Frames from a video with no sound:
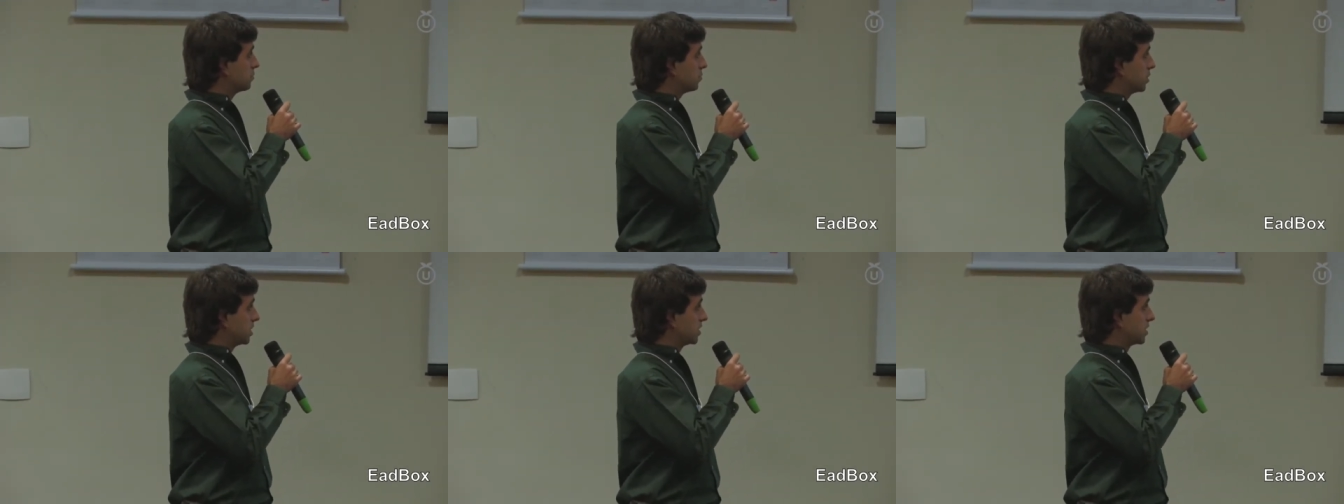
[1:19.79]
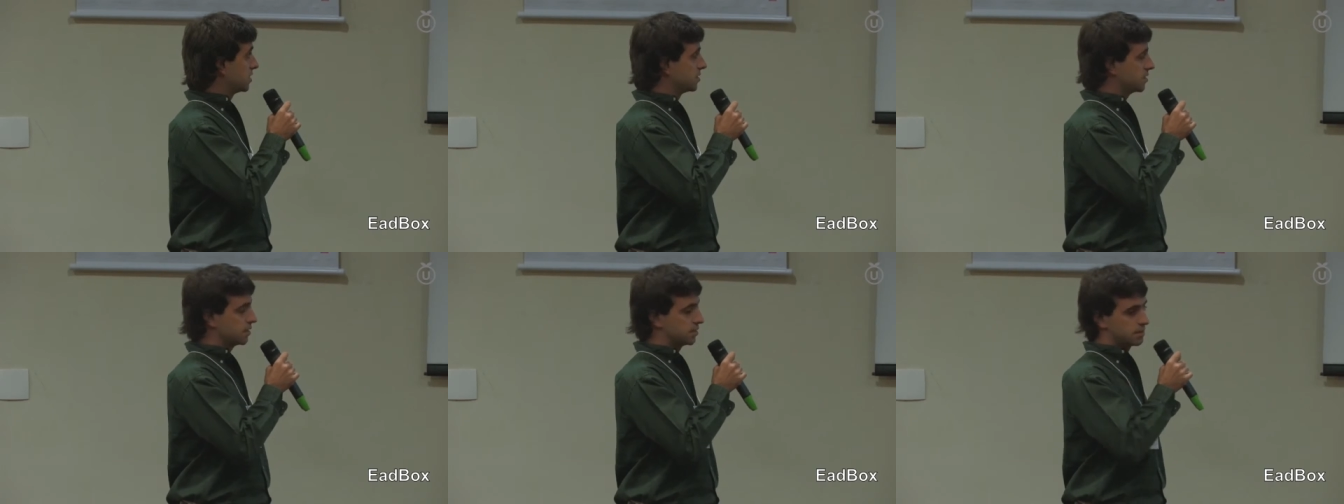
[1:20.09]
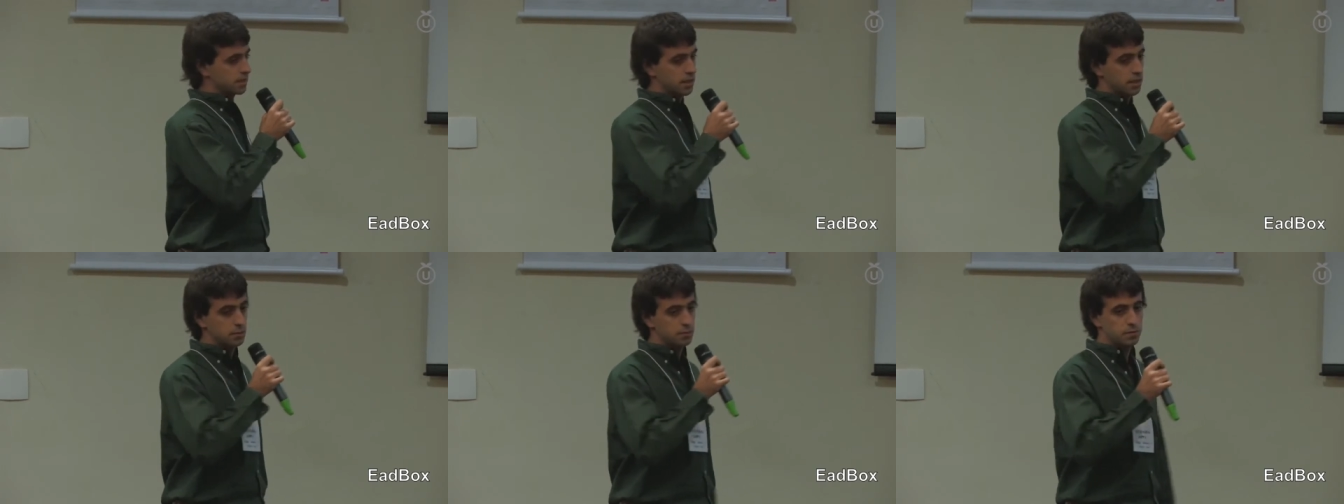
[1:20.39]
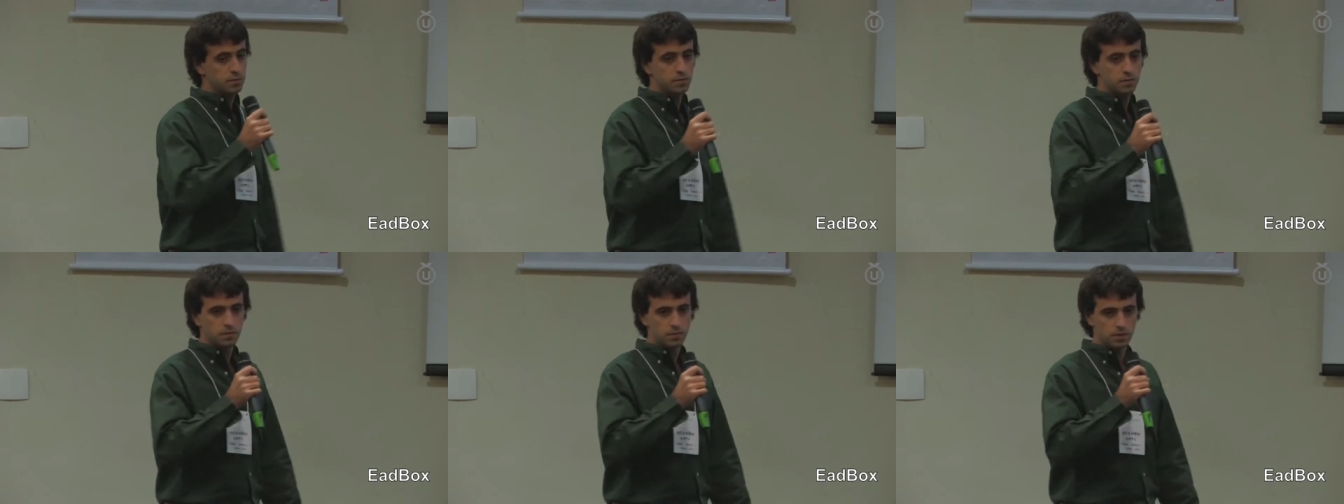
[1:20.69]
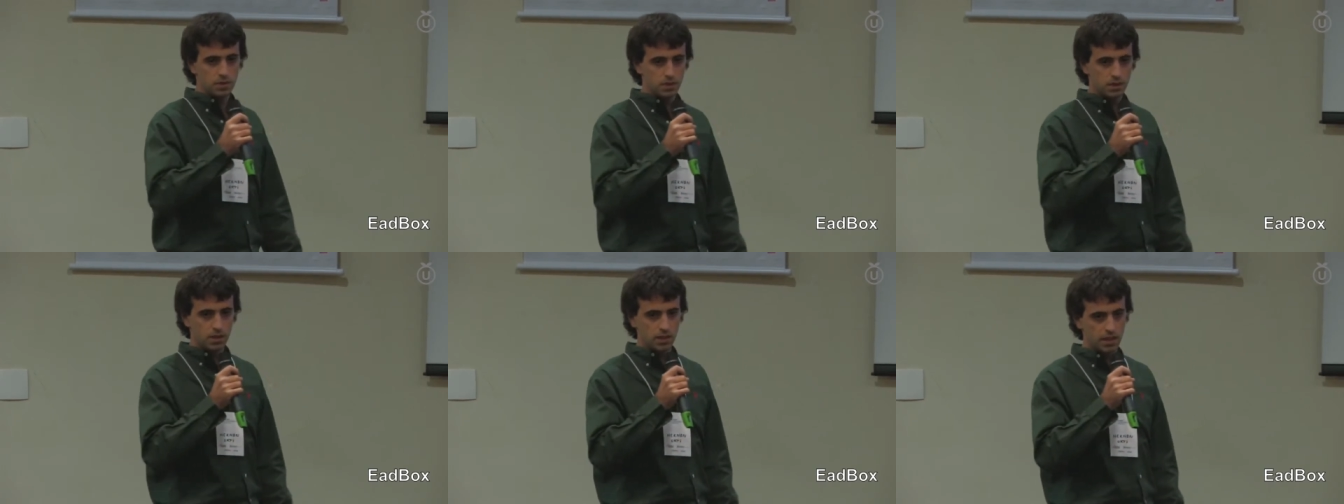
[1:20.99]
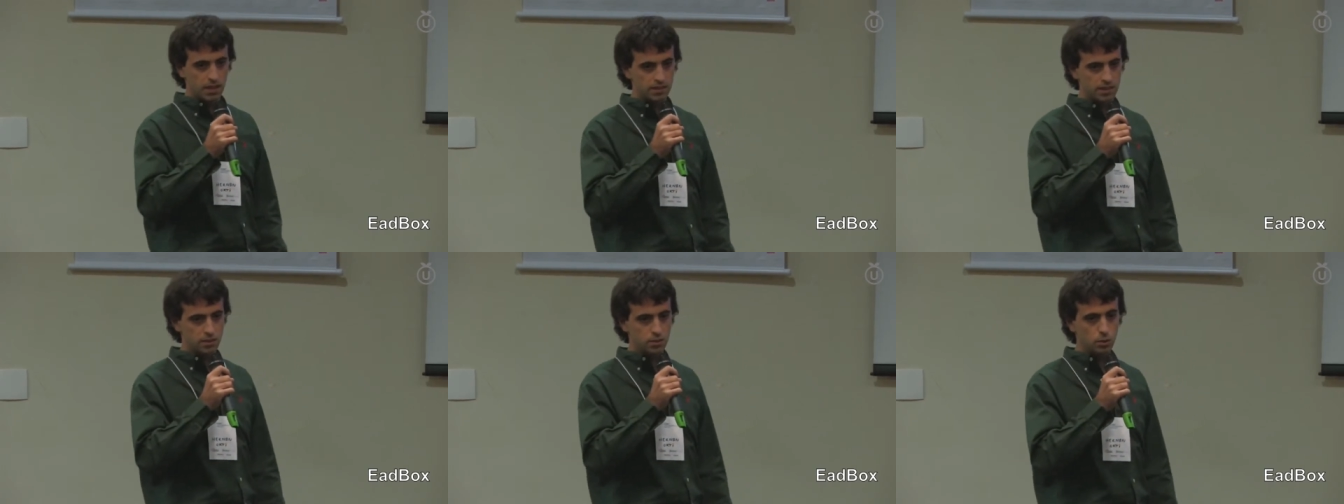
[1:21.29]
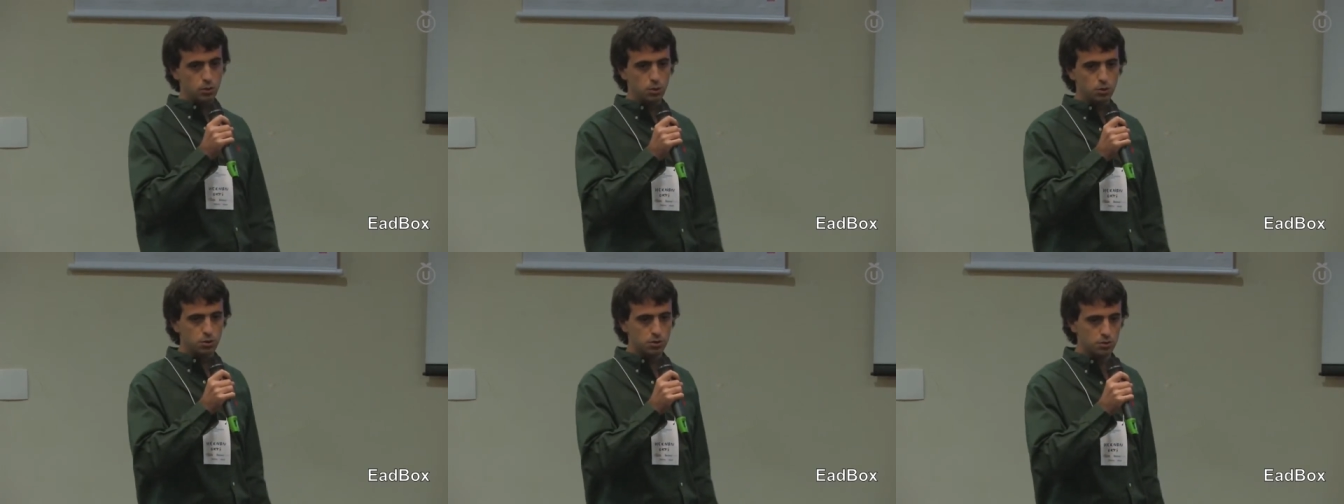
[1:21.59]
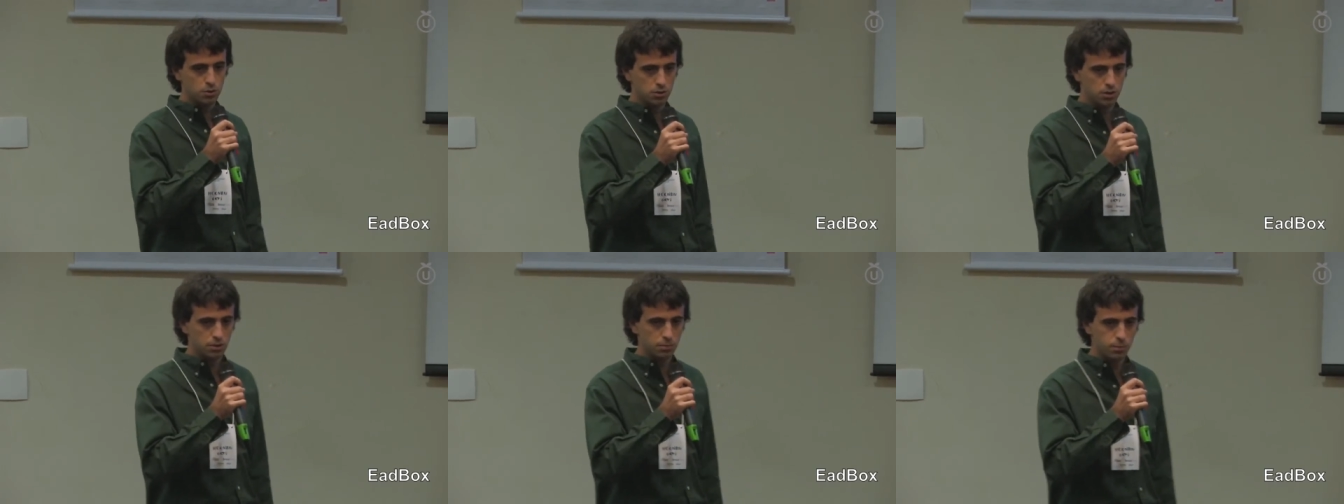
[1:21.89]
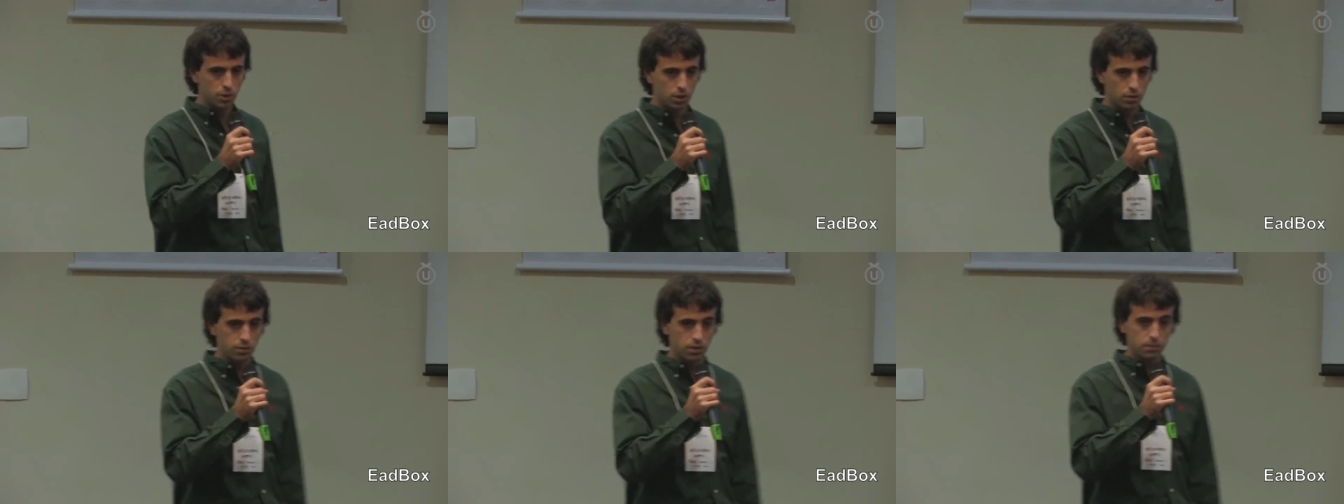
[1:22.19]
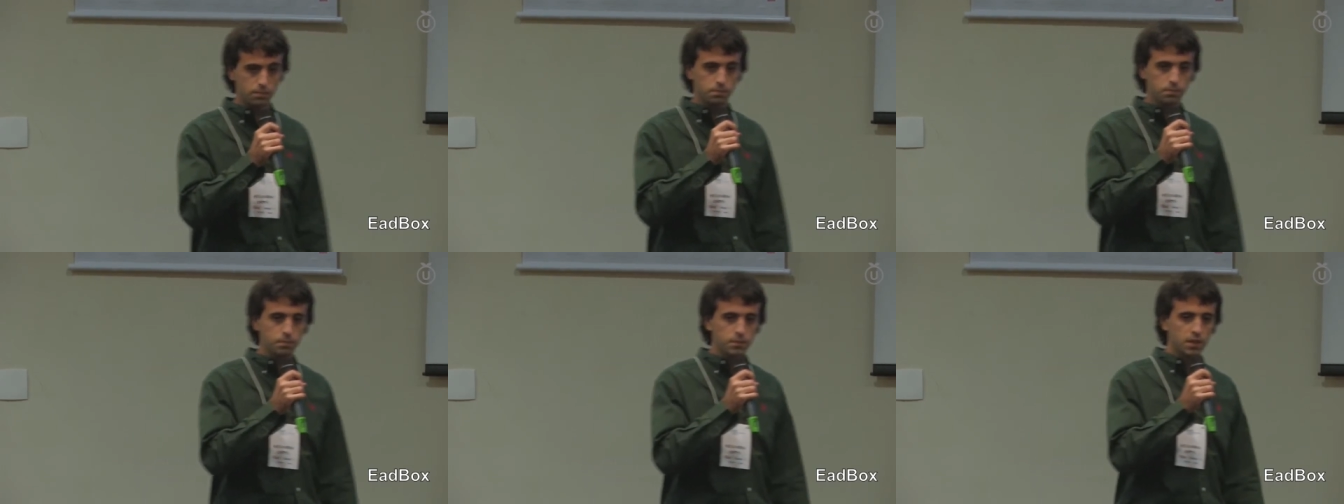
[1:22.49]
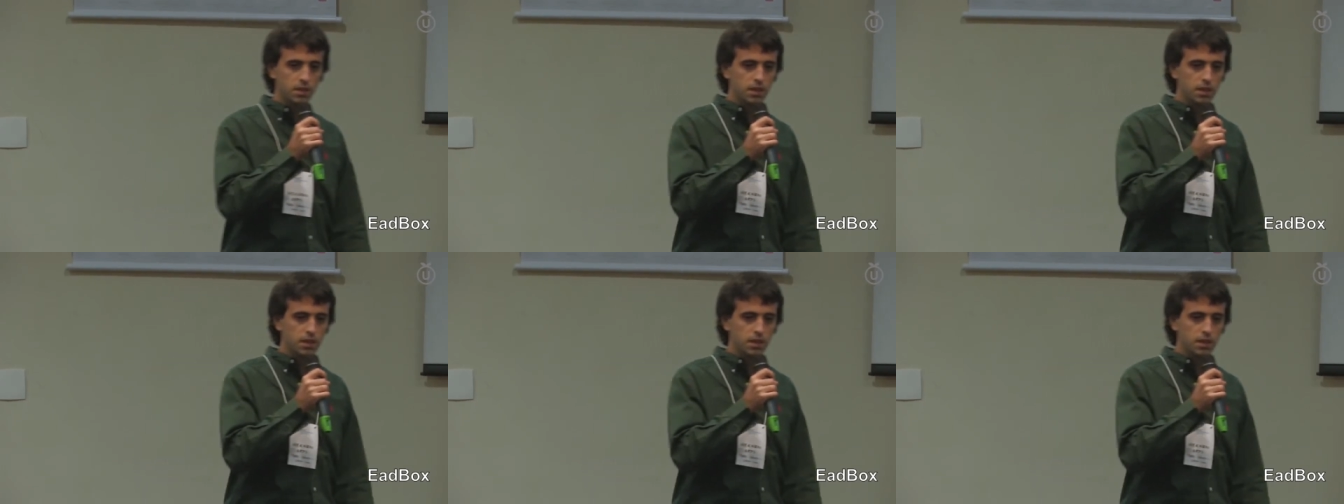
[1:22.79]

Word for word: presents itself as a solution to this problem.